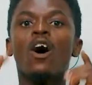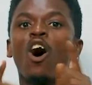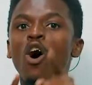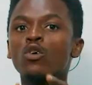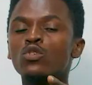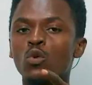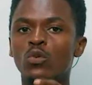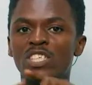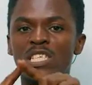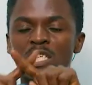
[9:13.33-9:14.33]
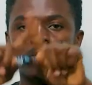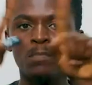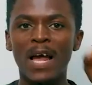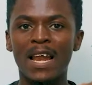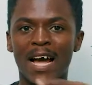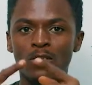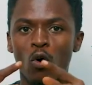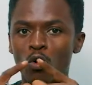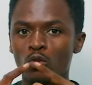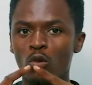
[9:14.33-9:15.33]
also the smell and
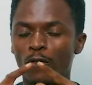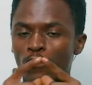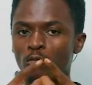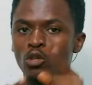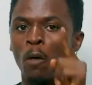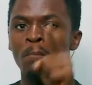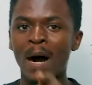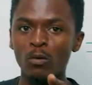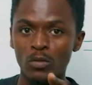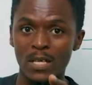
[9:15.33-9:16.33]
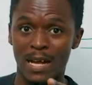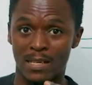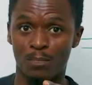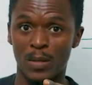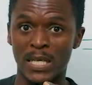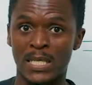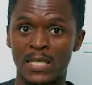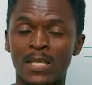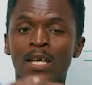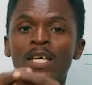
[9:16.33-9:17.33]
odor from your mouth as a
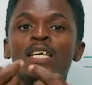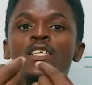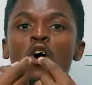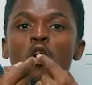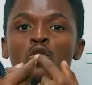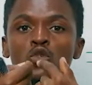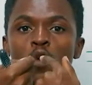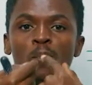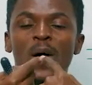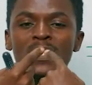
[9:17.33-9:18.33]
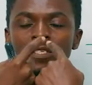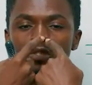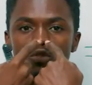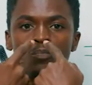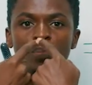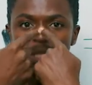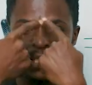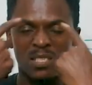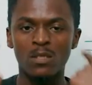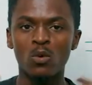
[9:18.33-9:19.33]
person is also passing through
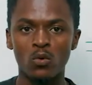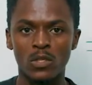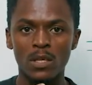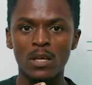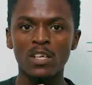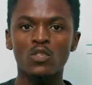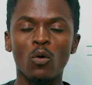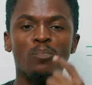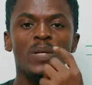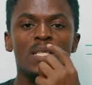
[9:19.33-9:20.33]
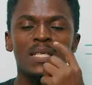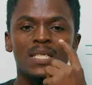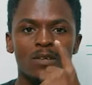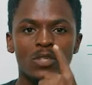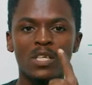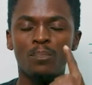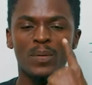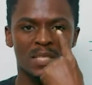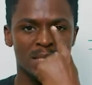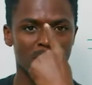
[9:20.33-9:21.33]
BC's nose. So BC is actually
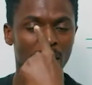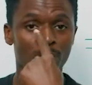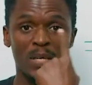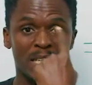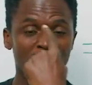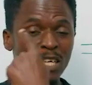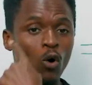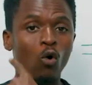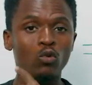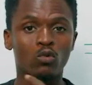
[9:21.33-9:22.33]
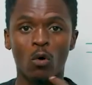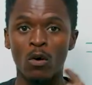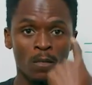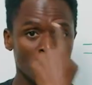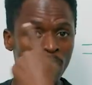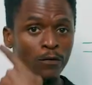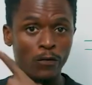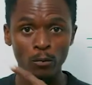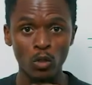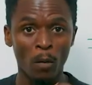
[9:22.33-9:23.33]
picking the odor
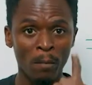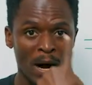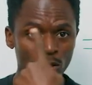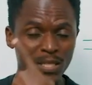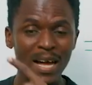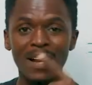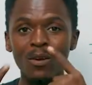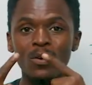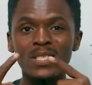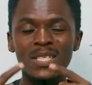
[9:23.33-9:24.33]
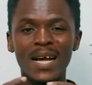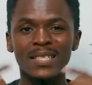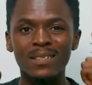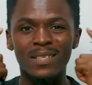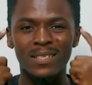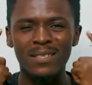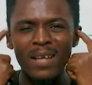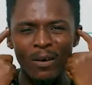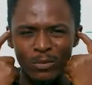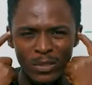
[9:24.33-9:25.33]
from your mouth alongside the
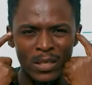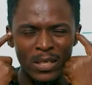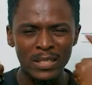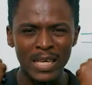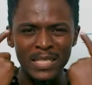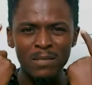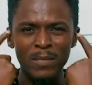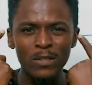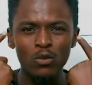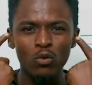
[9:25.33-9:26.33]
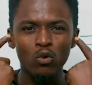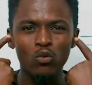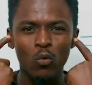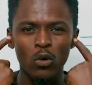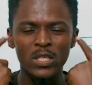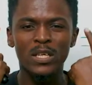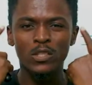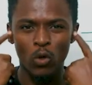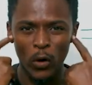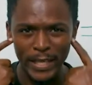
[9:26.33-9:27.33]
sound that is meant to go to what?
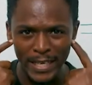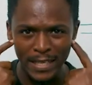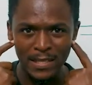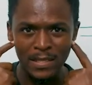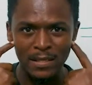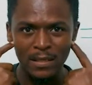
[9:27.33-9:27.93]
Your ears.